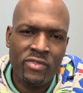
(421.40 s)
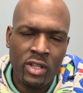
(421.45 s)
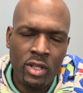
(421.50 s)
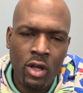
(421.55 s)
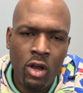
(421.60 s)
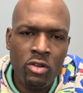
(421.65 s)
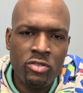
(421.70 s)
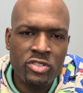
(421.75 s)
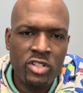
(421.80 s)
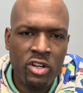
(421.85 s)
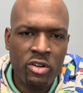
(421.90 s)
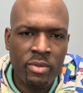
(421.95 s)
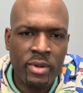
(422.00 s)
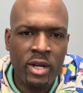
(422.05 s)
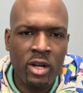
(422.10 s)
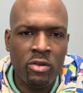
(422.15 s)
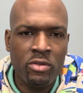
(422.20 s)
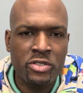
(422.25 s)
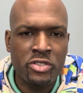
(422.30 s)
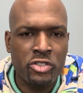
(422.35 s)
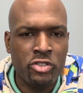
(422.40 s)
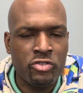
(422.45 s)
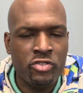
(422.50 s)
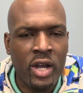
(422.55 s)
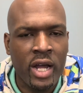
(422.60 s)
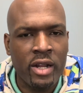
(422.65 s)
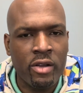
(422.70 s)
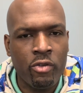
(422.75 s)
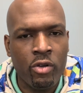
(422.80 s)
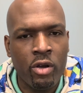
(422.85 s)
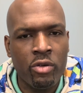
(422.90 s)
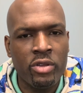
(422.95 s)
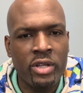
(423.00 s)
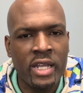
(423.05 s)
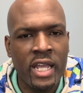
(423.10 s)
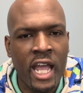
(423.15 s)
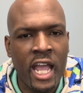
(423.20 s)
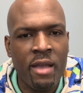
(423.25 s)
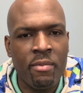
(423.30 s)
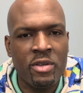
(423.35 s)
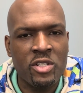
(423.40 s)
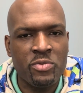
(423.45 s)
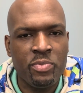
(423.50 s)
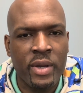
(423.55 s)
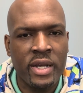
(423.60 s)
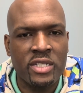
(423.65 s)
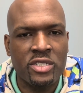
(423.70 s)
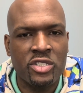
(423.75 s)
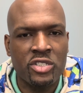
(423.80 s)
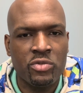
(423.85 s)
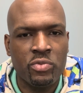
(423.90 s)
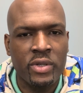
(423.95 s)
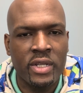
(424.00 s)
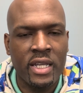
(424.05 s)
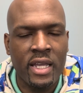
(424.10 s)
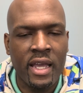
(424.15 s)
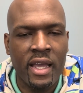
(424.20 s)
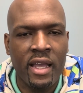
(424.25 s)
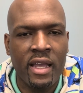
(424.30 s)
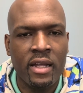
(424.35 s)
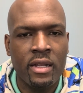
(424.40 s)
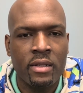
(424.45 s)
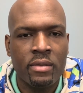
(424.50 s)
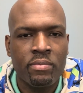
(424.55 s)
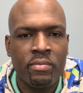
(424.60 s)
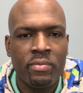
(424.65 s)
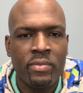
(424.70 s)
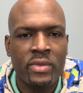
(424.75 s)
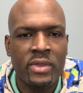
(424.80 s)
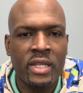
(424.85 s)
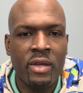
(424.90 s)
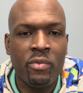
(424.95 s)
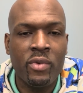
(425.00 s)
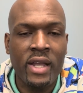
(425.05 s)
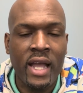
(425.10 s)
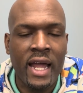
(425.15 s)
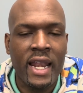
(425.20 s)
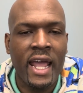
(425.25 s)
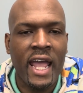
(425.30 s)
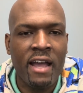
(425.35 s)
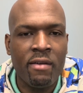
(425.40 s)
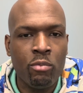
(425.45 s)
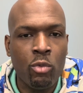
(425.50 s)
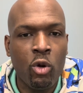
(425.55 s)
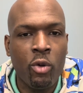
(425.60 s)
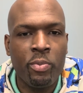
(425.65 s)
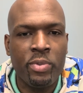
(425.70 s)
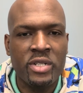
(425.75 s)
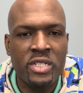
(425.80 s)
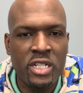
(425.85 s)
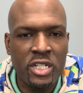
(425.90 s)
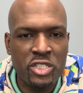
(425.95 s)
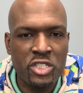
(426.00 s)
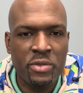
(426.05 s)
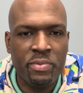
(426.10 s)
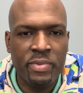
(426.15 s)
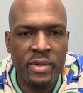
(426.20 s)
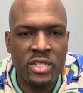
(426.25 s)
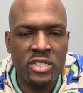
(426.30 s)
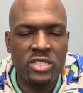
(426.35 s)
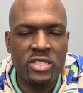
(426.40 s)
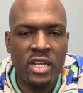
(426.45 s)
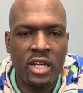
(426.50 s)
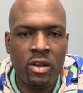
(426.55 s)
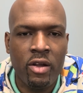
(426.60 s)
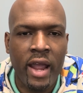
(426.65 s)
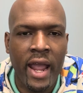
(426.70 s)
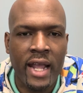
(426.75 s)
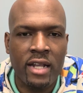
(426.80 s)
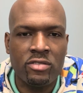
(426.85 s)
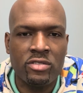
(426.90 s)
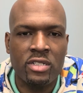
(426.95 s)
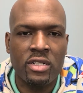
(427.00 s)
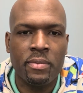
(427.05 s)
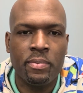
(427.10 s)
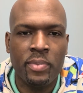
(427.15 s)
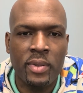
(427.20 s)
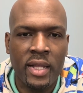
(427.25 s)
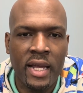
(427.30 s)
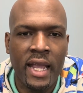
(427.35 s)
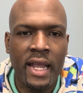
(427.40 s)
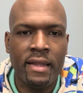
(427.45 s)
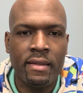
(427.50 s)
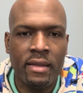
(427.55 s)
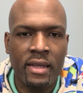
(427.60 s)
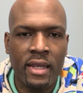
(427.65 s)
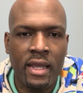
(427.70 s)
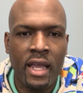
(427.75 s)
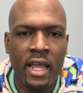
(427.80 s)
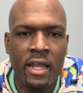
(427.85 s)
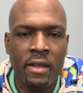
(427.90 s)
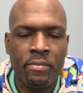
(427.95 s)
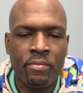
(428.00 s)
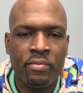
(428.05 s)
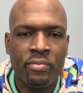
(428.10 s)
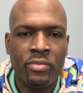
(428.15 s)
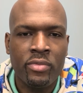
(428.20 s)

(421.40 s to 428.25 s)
long-term goal is to try to grow the game as best as we can, then we got to have more participants that are actually playing the game.